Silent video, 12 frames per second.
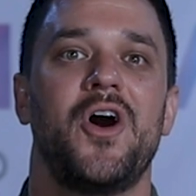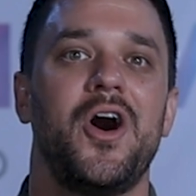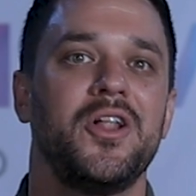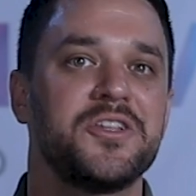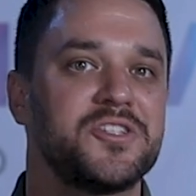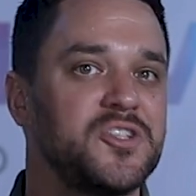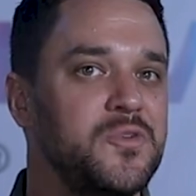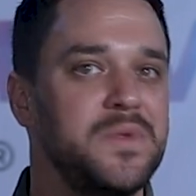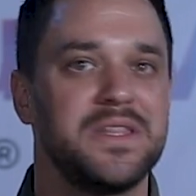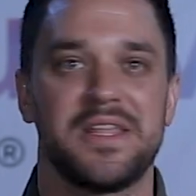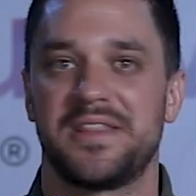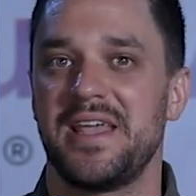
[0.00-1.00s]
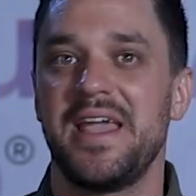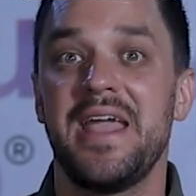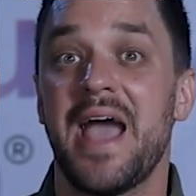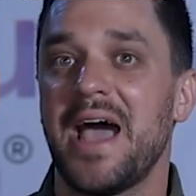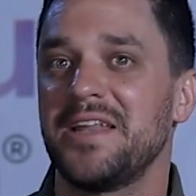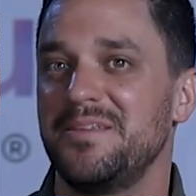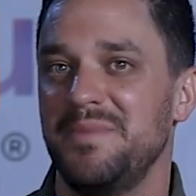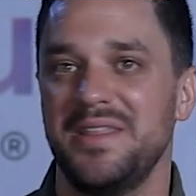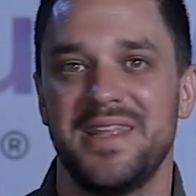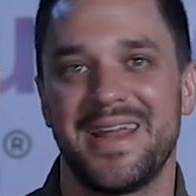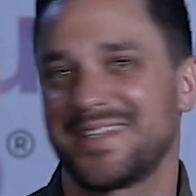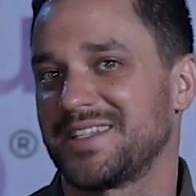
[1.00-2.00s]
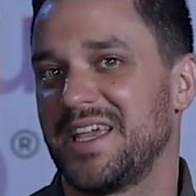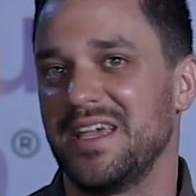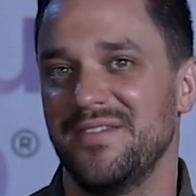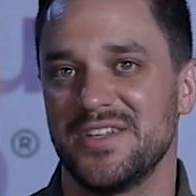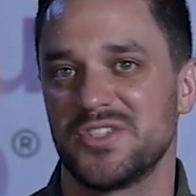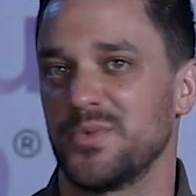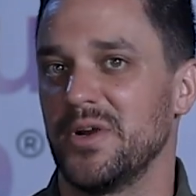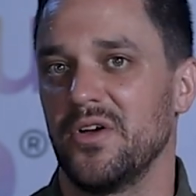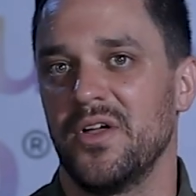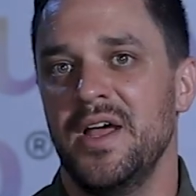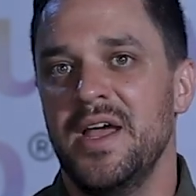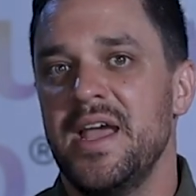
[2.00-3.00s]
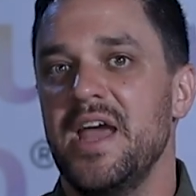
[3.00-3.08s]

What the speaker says: all assuming that they had to be the next king of Israel.